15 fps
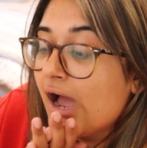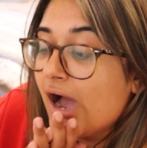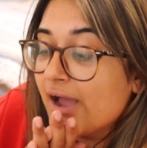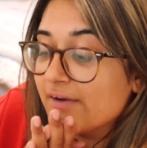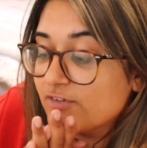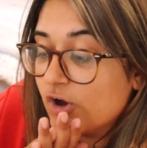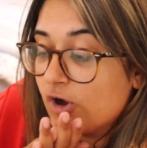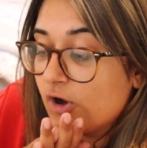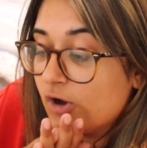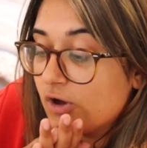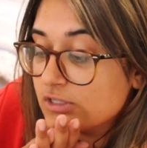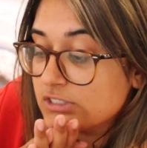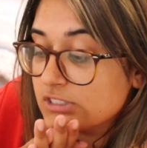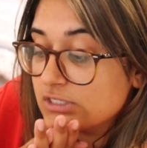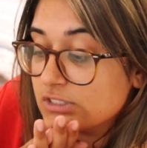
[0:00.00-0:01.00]
I've
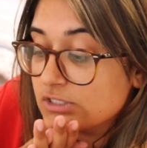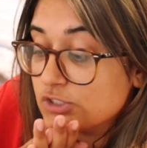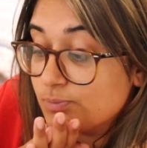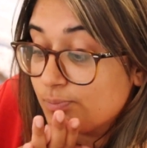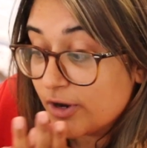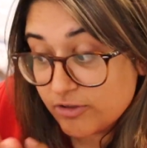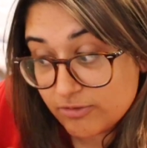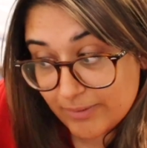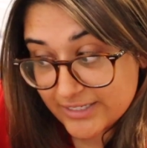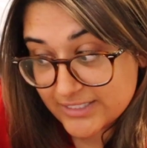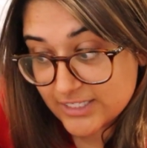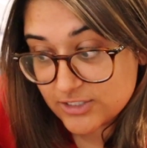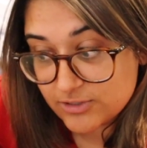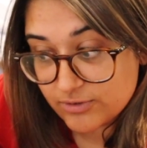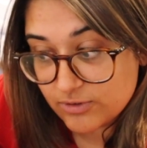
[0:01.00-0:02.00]
got both my
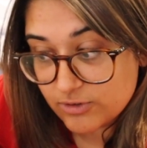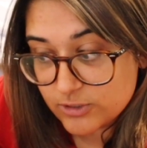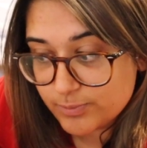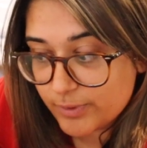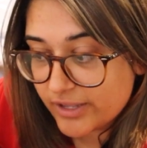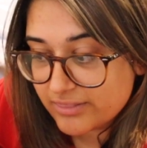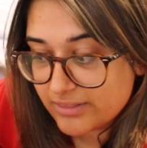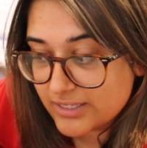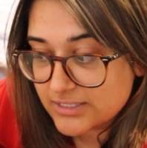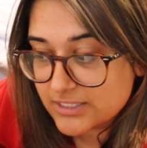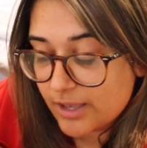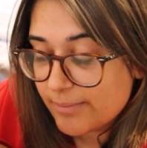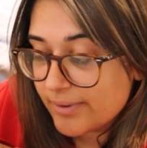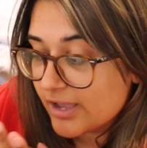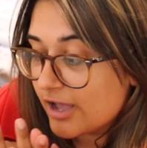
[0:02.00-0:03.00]
sister-in-law's birthdays
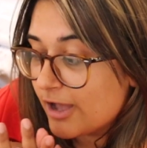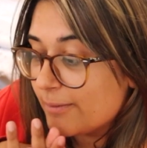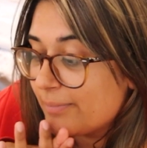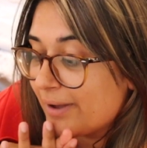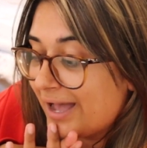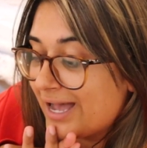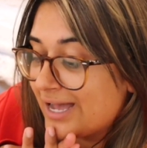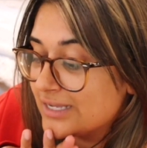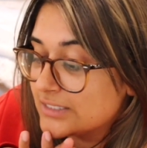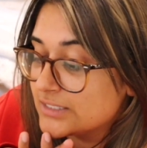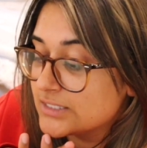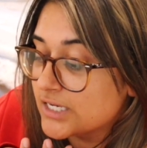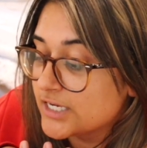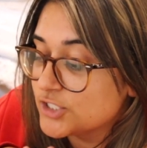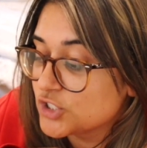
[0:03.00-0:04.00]
coming up,
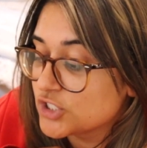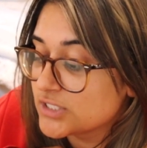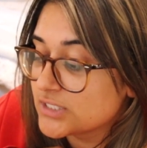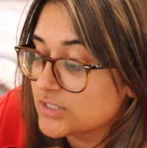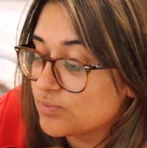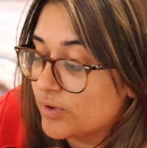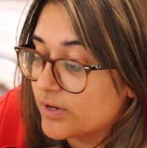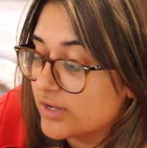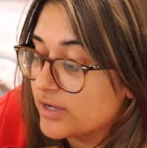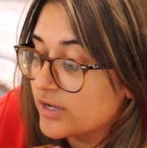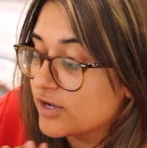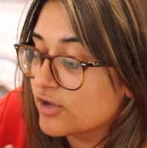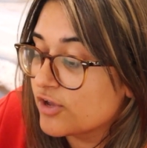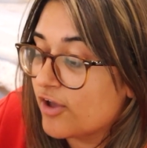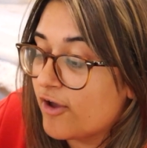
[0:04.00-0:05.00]
and I just
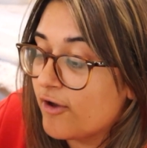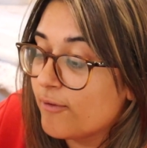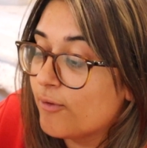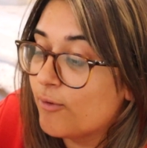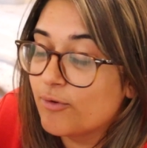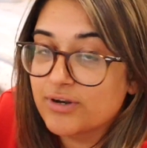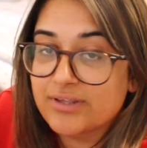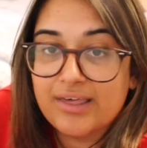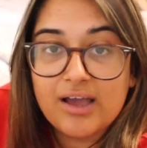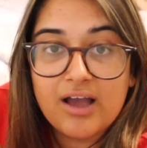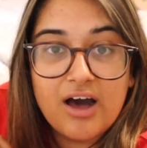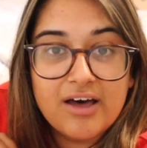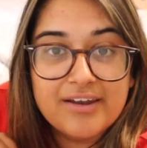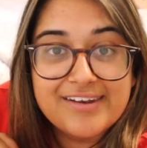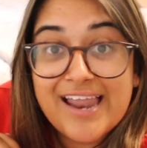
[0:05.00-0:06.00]
wanna go order their
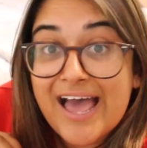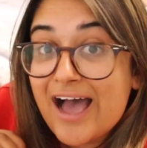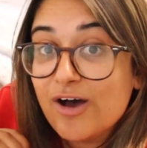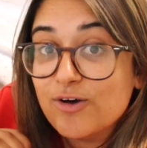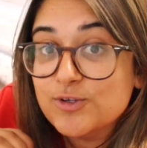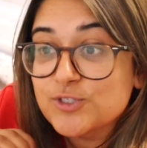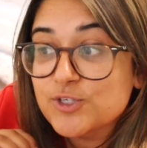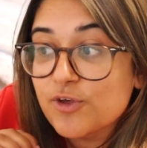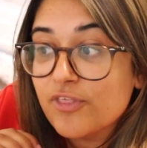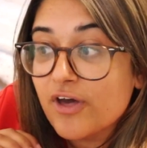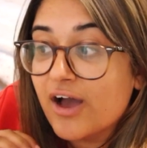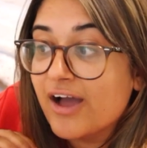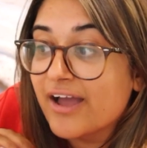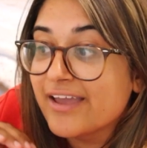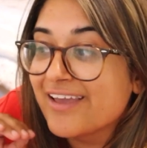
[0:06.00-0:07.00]
card now so
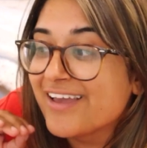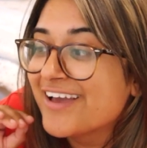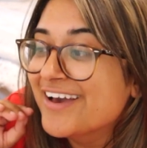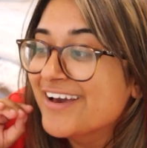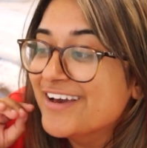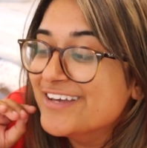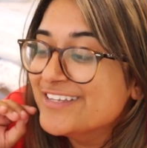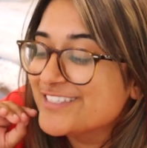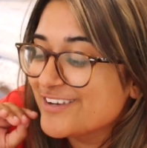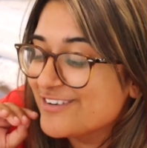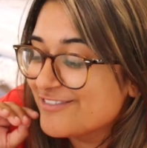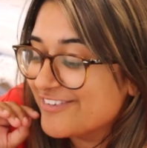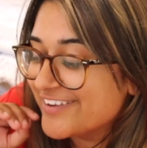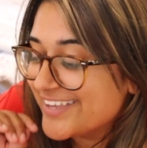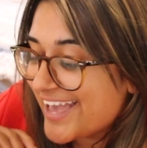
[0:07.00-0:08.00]
that I
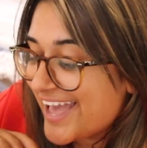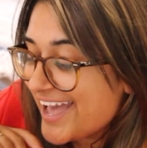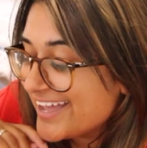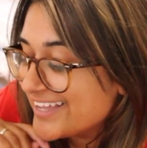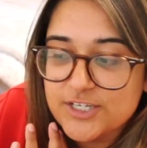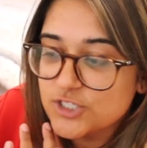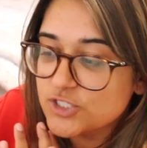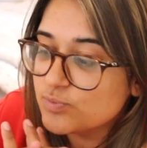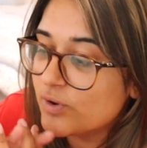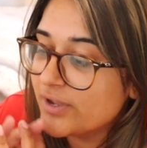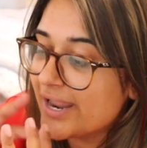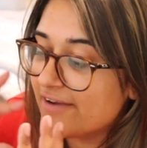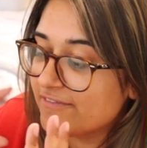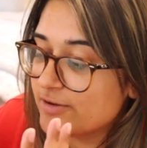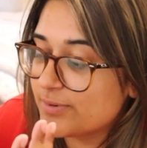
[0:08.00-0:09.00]
don't forget. I just
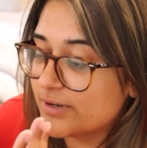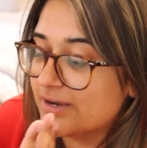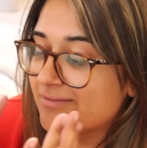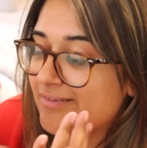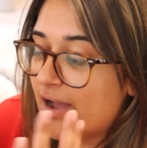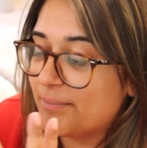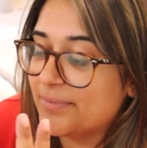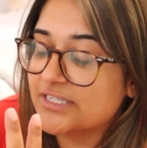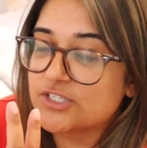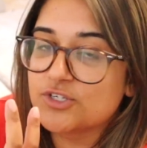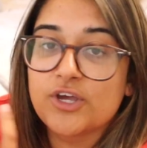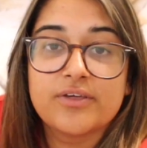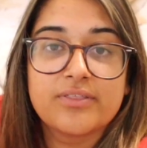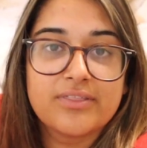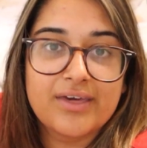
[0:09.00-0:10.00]
want everybody around me to
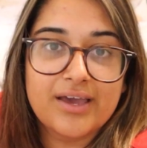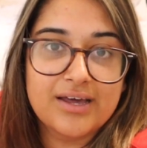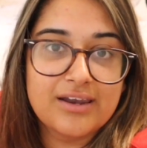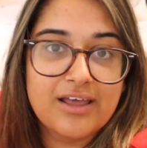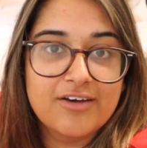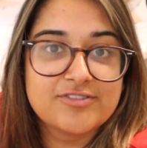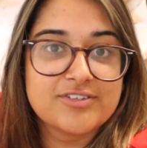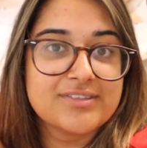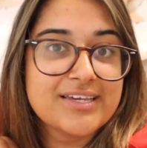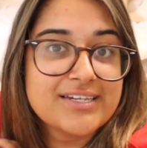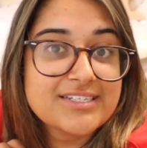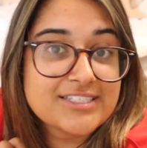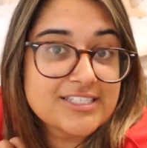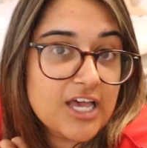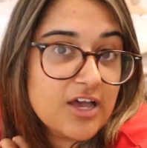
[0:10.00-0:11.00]
know that they are loved and they
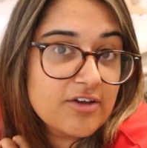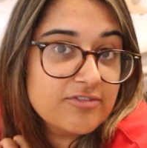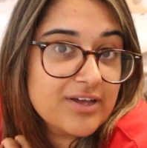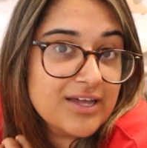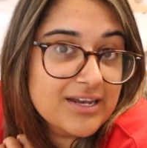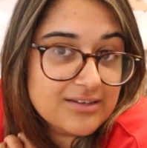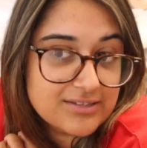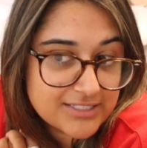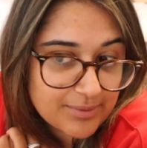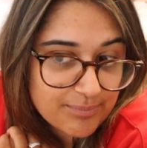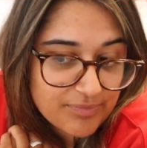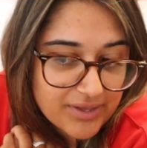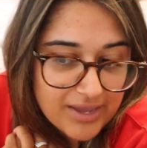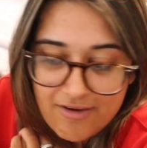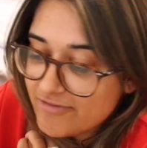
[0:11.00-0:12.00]
deserve a little
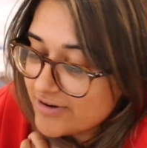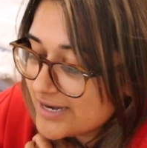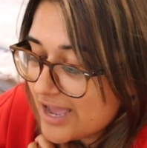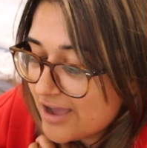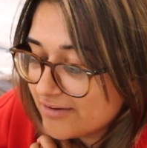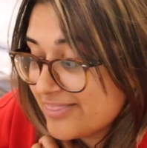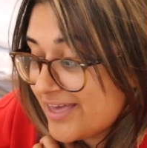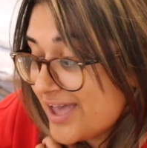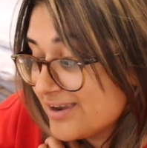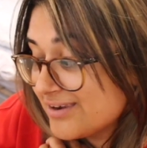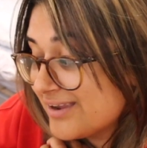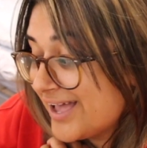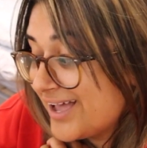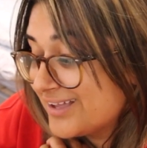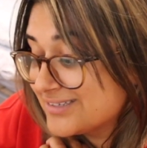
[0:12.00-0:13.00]
something every now and
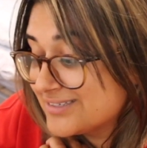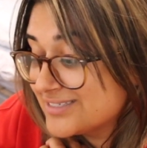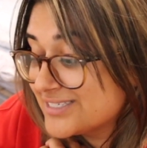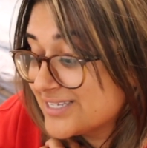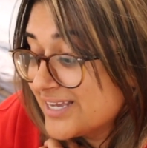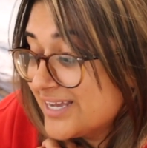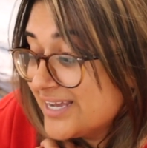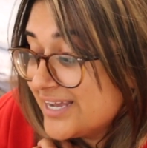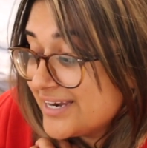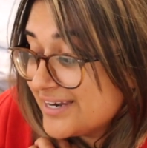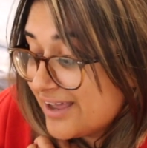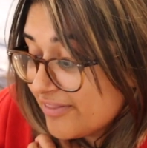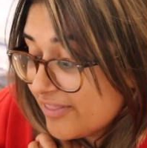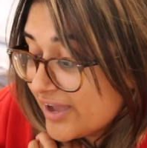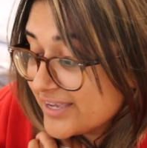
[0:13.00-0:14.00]
then. And
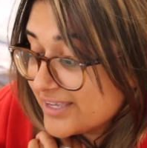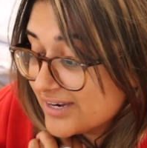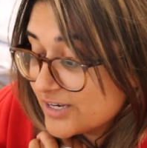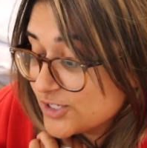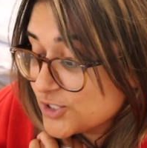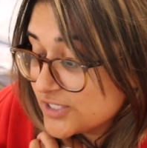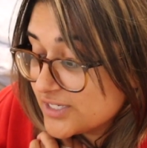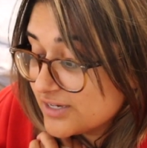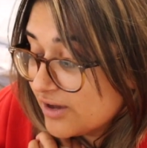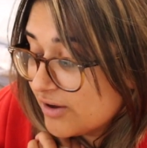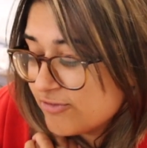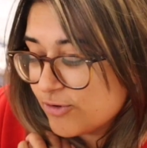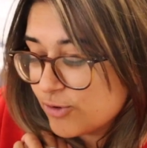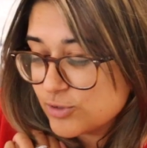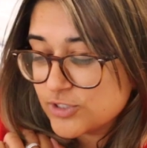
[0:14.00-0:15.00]
now that I can actually
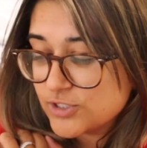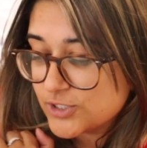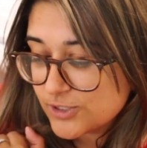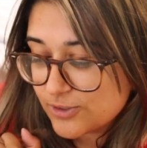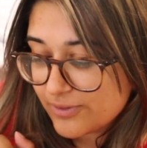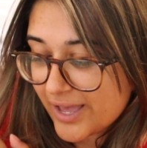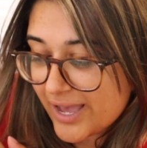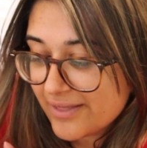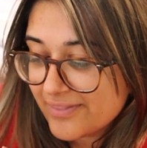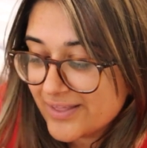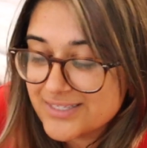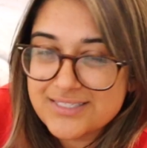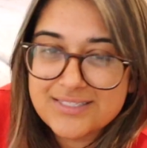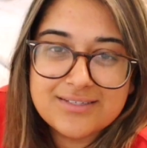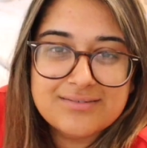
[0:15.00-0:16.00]
afford to do that,
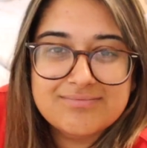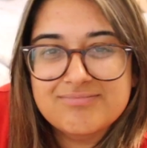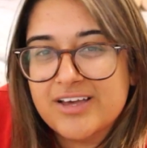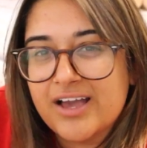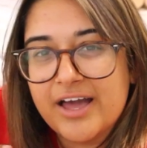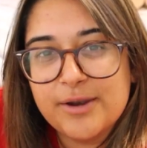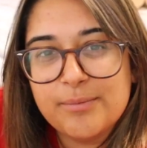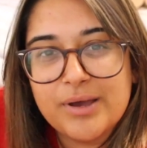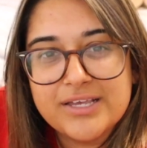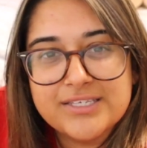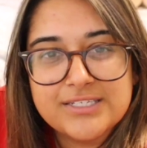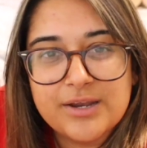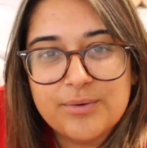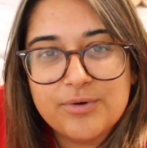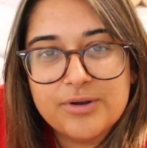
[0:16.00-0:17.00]
that's the kind of
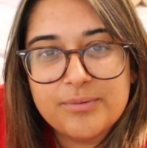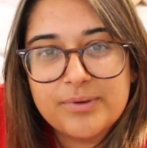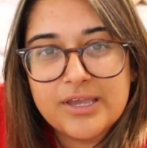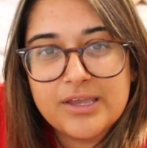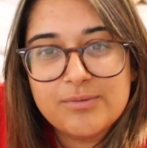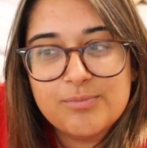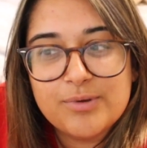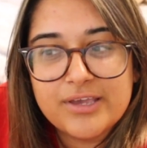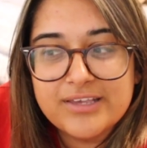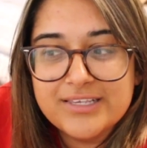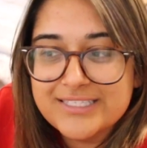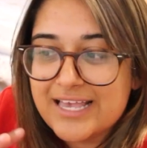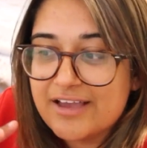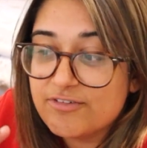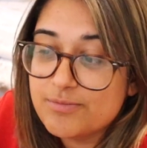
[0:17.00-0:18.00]
person I wanna be,
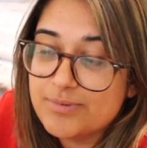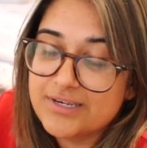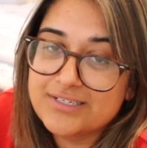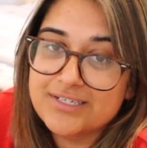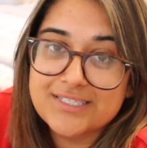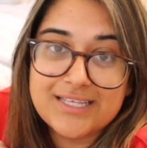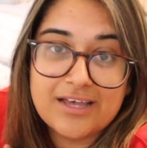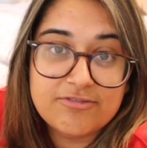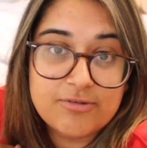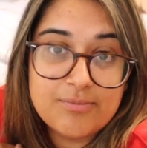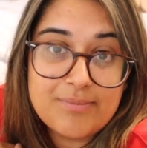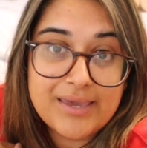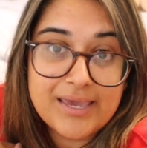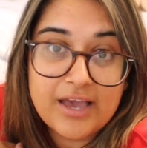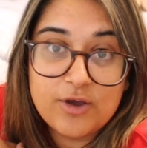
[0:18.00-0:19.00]
because everybody does that for me.